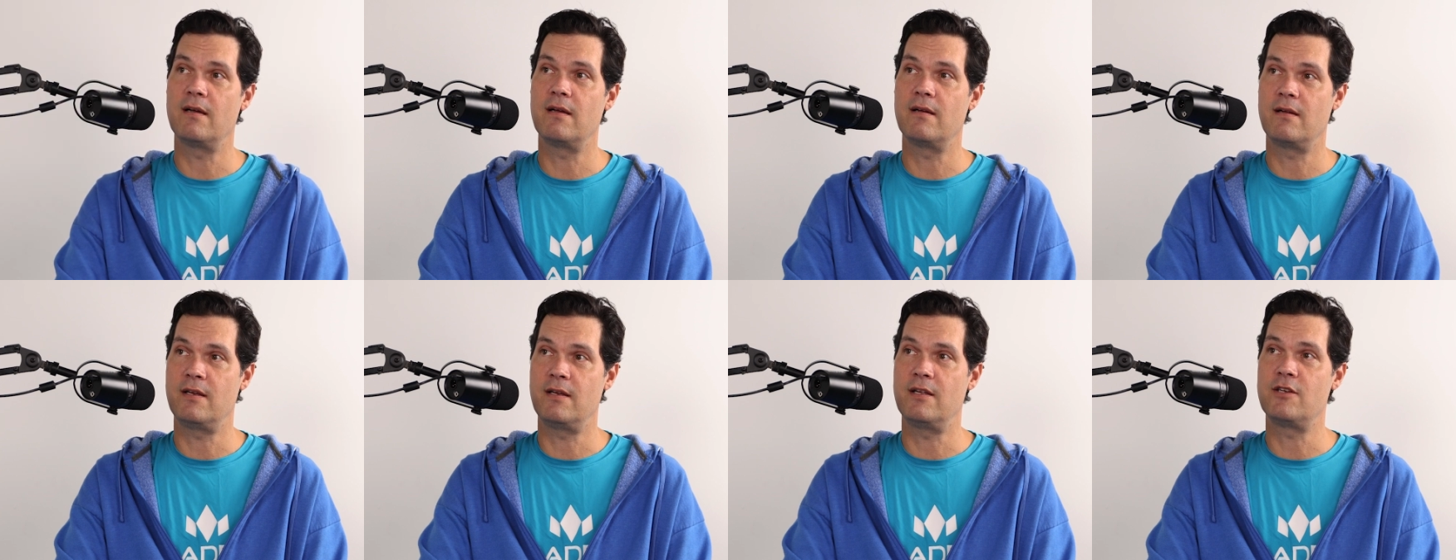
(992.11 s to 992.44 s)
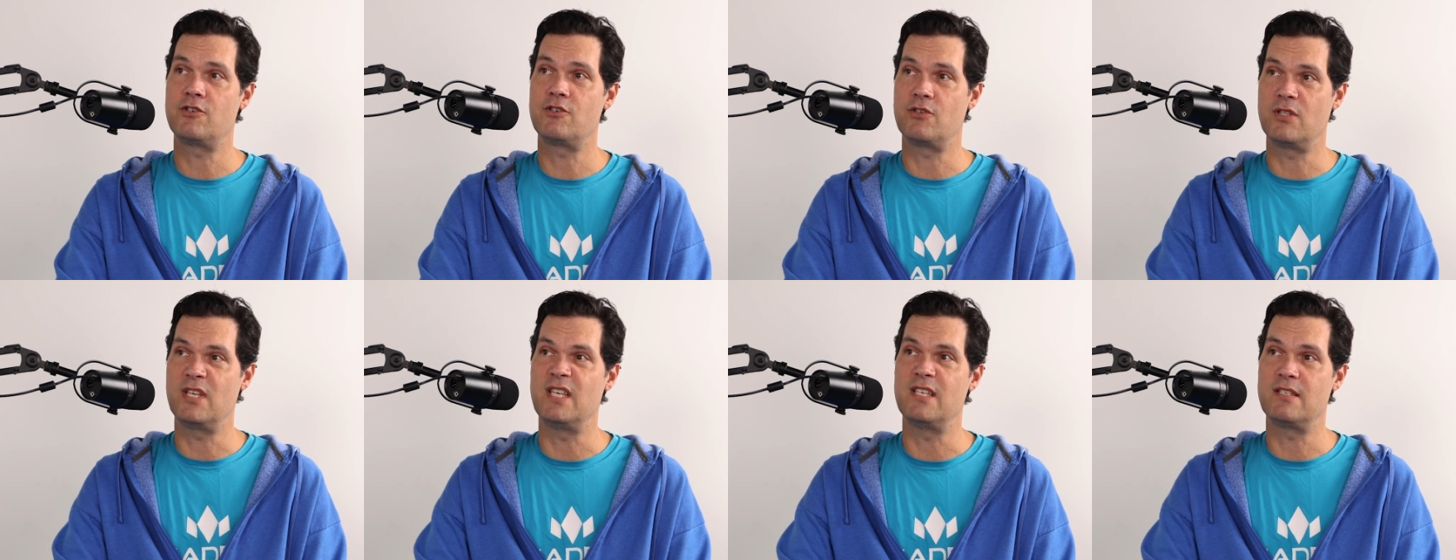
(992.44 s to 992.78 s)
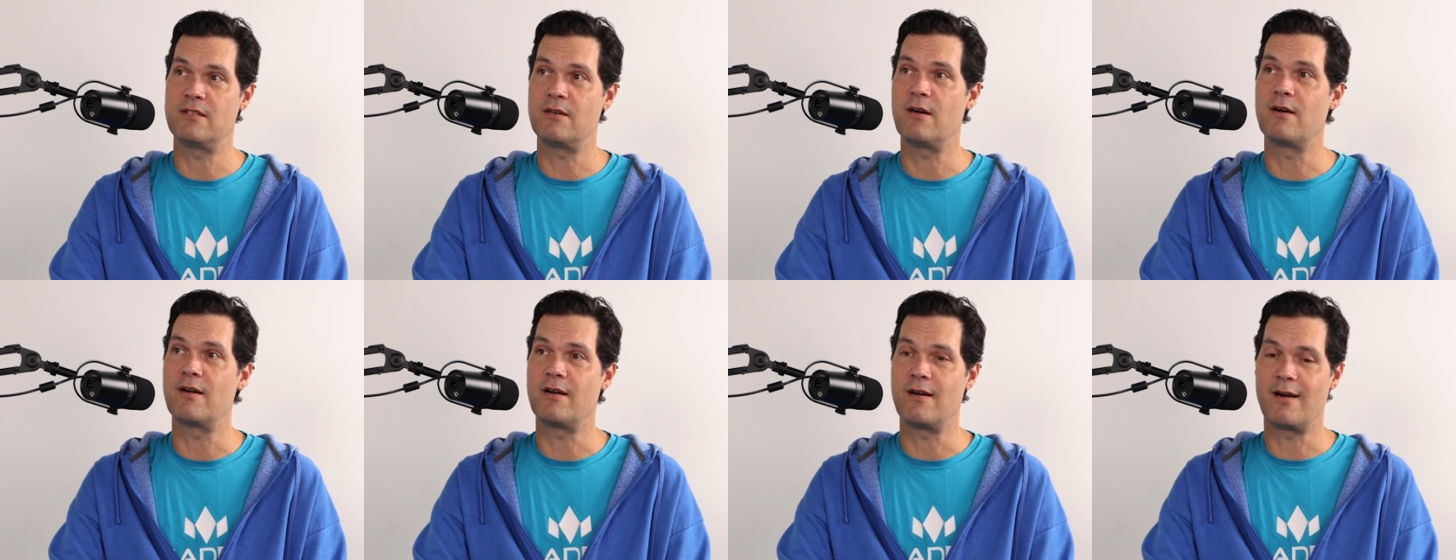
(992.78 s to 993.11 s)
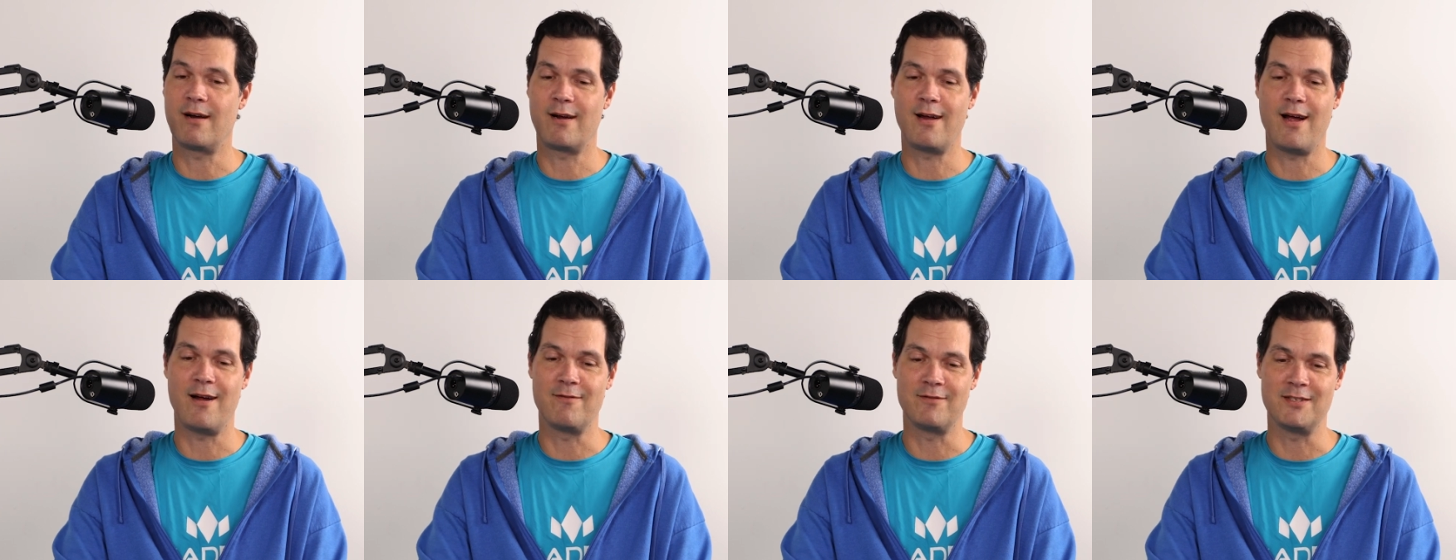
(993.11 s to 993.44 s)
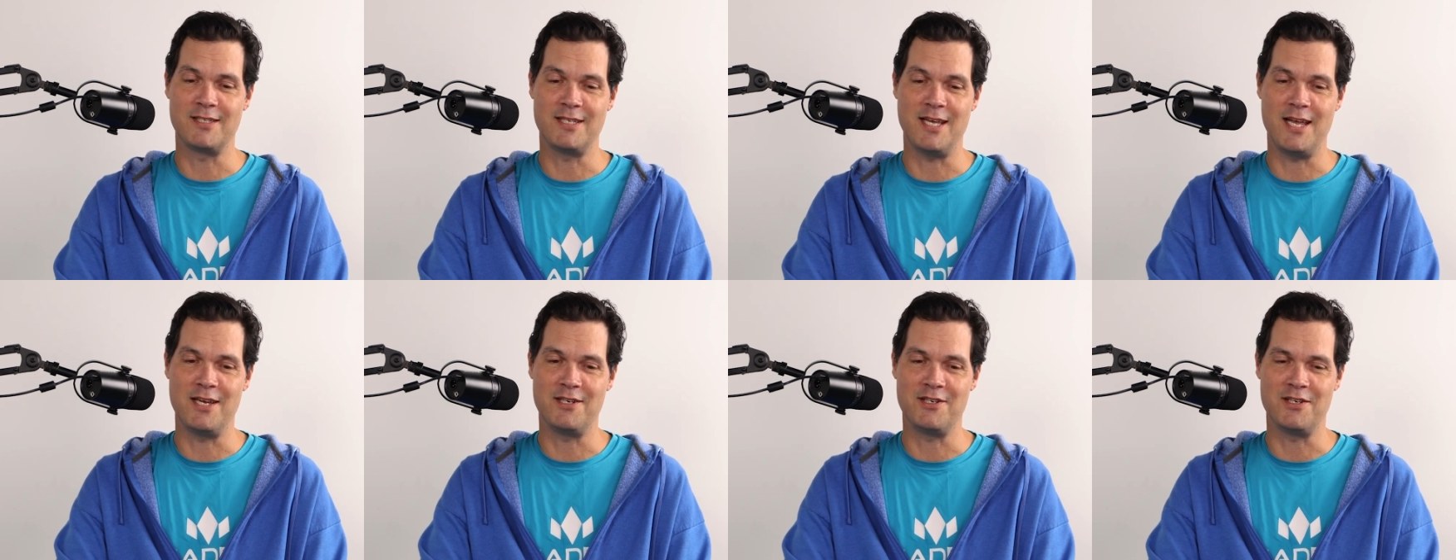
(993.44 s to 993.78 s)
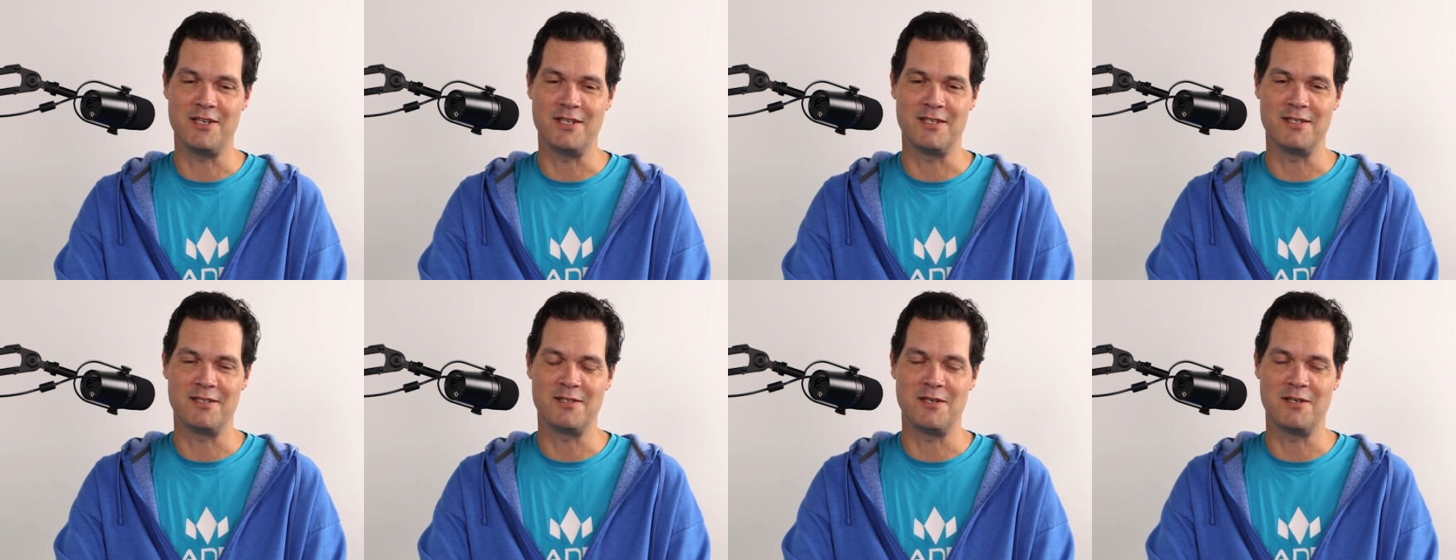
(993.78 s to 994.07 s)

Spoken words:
initially started our conversation.